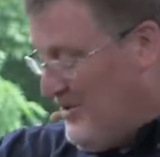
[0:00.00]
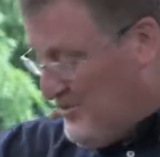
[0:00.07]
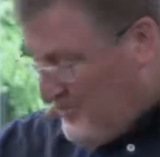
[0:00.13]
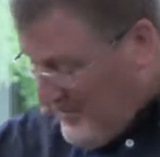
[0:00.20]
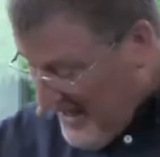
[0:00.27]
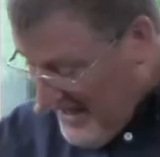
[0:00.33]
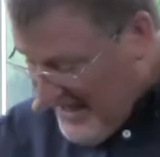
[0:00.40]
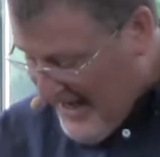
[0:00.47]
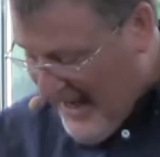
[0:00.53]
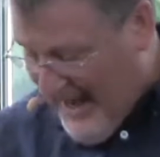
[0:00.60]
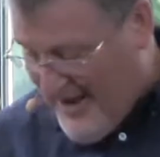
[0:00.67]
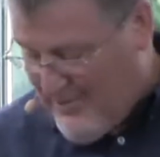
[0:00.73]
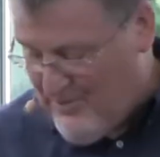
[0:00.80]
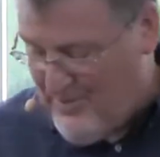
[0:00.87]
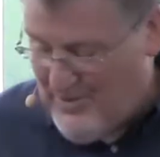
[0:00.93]
And
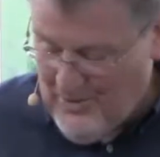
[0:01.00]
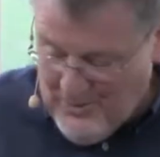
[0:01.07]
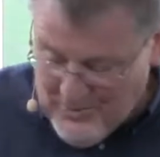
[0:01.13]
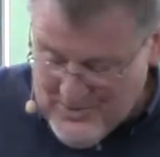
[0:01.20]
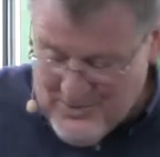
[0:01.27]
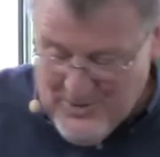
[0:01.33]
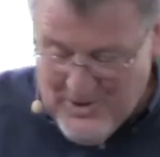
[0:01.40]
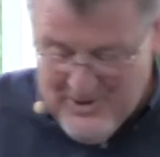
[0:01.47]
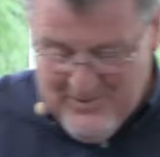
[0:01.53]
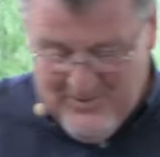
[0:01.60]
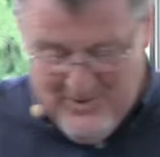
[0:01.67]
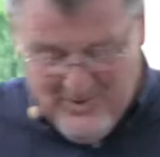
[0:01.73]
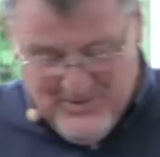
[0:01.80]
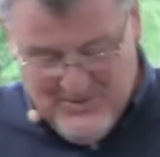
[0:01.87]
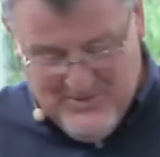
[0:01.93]
Rahab was one
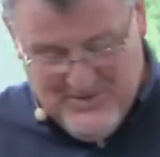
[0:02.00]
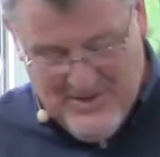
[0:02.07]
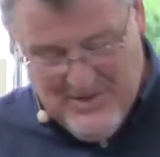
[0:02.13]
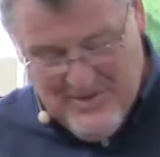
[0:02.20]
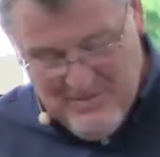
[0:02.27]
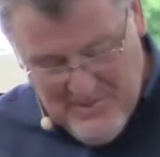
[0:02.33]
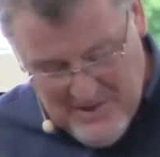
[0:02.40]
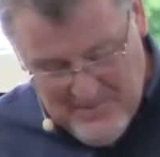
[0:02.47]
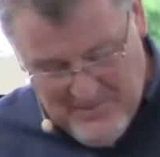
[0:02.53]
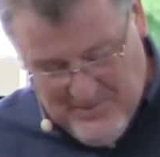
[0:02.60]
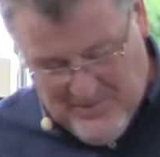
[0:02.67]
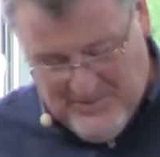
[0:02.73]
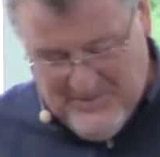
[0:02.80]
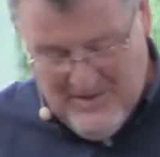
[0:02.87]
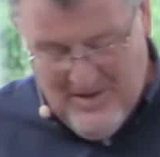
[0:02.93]
of those
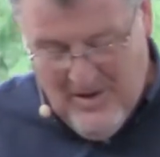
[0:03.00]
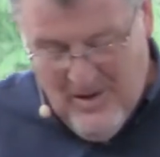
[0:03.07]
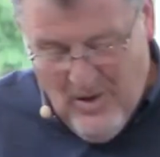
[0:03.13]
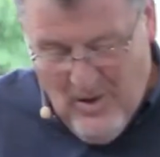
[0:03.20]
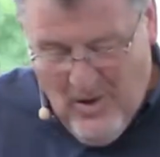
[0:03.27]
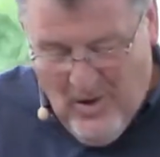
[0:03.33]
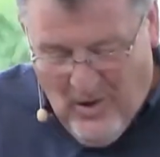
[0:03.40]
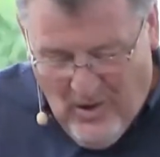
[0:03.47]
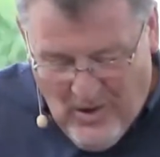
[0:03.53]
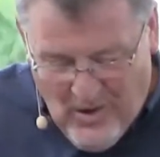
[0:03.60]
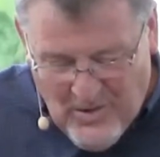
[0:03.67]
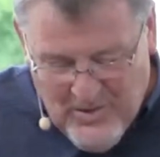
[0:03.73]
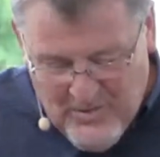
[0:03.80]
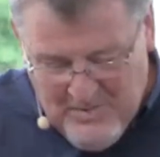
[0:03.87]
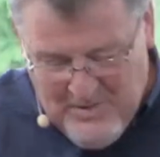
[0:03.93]
people.
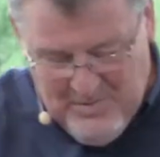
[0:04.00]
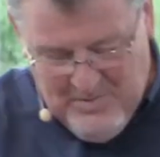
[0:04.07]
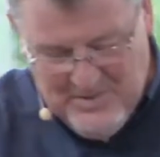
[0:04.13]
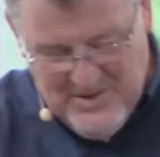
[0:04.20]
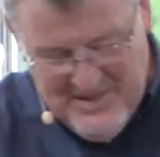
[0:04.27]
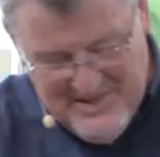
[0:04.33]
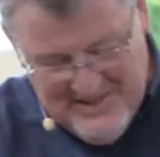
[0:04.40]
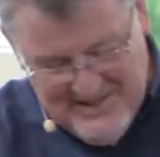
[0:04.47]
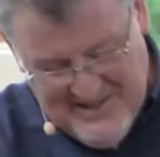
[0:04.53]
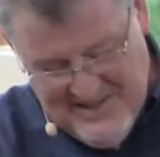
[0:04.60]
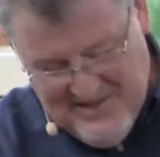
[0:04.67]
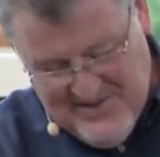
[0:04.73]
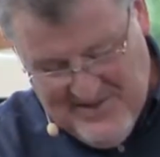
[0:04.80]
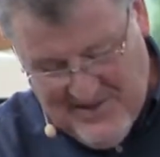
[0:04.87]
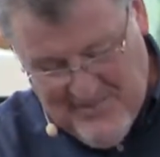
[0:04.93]
All the people in the
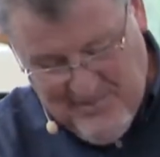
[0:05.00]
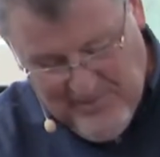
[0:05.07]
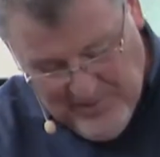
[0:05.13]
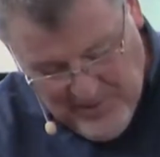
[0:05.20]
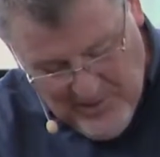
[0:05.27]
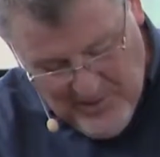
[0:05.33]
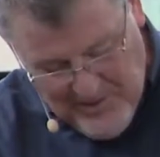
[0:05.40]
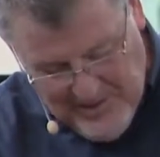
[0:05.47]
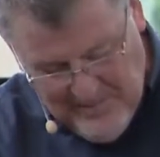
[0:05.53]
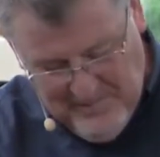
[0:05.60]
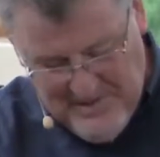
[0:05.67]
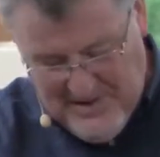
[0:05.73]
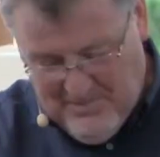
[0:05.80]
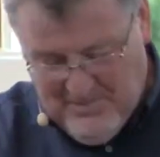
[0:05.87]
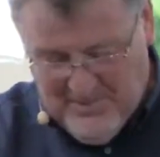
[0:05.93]
list are broken
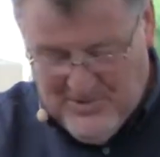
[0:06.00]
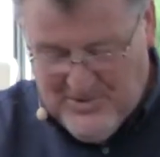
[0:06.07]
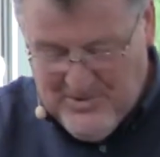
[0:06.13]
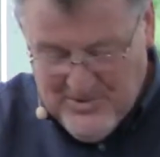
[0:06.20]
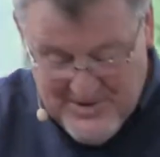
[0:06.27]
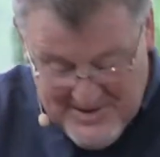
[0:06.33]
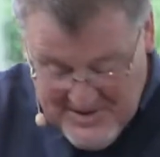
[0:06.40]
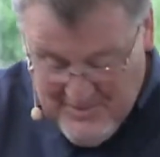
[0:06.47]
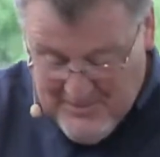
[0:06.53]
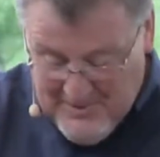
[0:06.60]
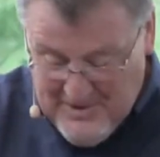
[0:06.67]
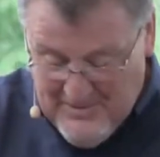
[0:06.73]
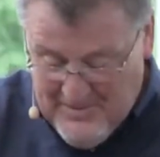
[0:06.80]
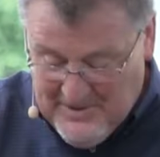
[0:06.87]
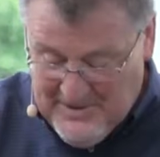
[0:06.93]
people who
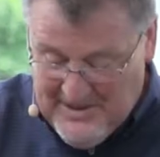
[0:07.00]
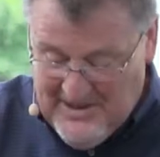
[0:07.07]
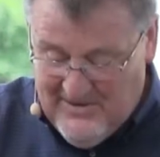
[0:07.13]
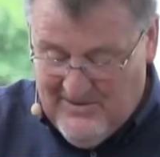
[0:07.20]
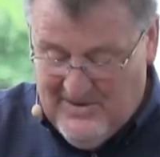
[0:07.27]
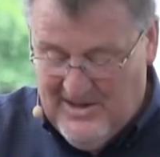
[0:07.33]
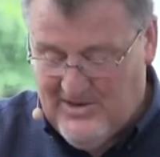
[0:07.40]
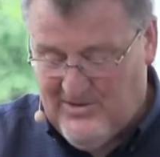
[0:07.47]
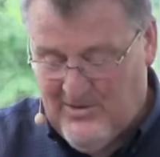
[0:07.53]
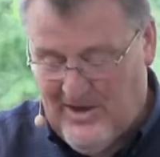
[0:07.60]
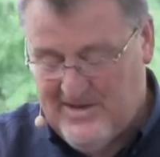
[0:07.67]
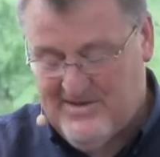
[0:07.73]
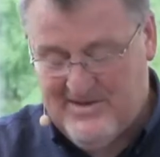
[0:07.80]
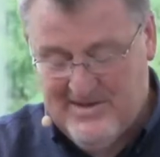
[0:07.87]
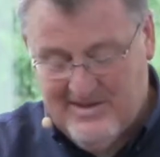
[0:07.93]
simply believed and
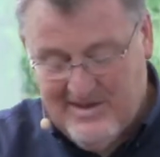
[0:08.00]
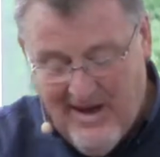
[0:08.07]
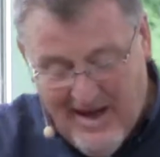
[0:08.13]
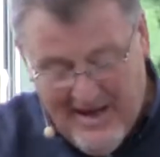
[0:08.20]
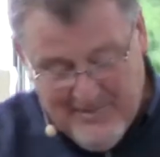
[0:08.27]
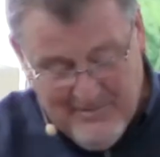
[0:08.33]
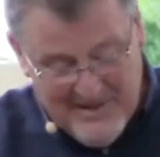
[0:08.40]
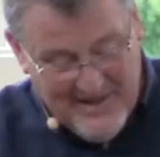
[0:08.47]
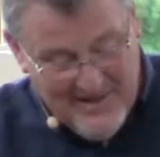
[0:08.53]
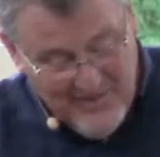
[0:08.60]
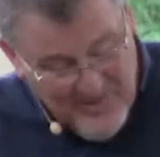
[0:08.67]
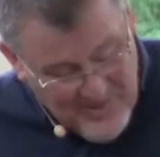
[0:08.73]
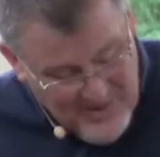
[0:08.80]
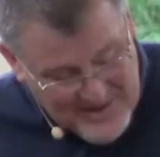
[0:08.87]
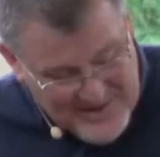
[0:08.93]
trusted God. But
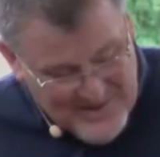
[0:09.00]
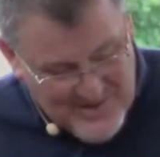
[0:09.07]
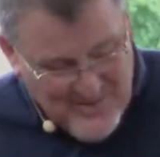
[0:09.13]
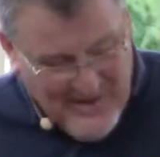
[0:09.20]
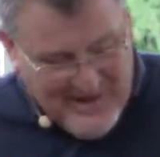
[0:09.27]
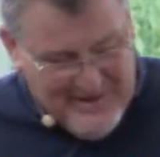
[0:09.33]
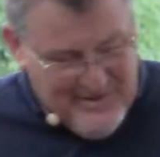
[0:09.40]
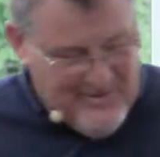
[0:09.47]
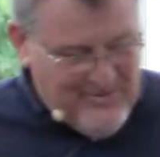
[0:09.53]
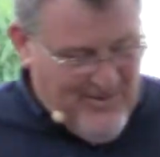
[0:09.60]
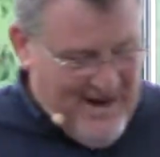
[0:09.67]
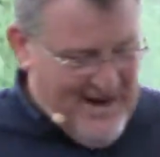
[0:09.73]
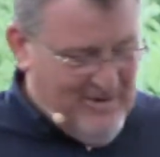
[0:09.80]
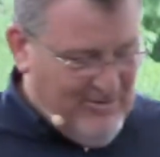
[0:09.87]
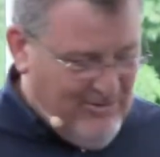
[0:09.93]
every once in a while, you
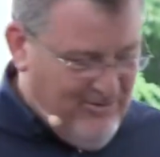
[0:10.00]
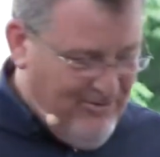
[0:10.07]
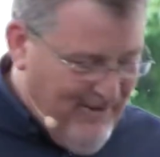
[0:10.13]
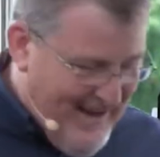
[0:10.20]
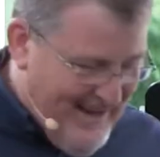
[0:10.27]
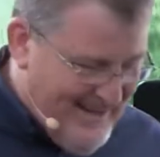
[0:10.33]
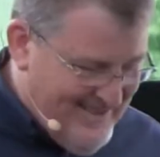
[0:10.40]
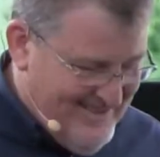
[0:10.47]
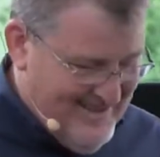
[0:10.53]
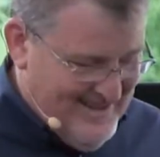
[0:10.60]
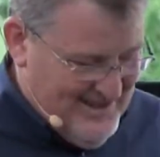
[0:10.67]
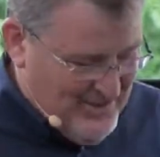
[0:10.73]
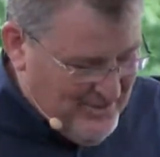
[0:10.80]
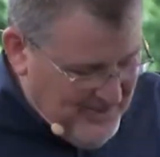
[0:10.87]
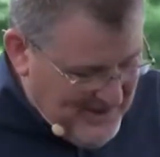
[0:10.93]
find faith
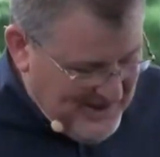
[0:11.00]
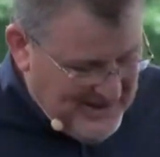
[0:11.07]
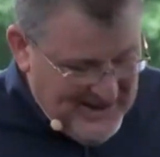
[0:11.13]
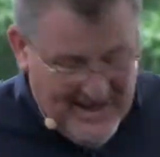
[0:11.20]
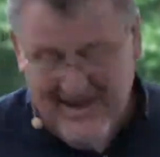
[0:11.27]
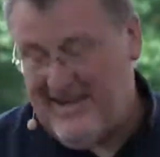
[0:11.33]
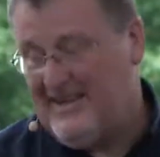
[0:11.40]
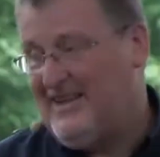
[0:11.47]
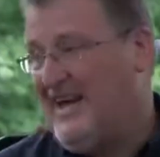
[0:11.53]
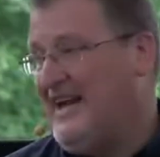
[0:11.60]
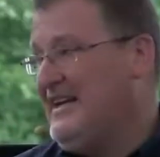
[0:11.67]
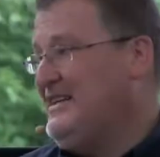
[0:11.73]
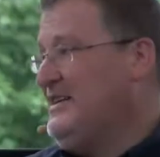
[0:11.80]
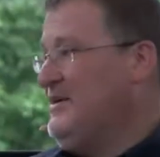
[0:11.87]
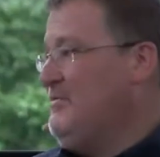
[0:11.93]
in a really
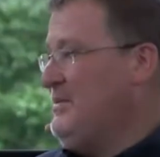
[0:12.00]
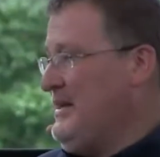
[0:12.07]
unlikely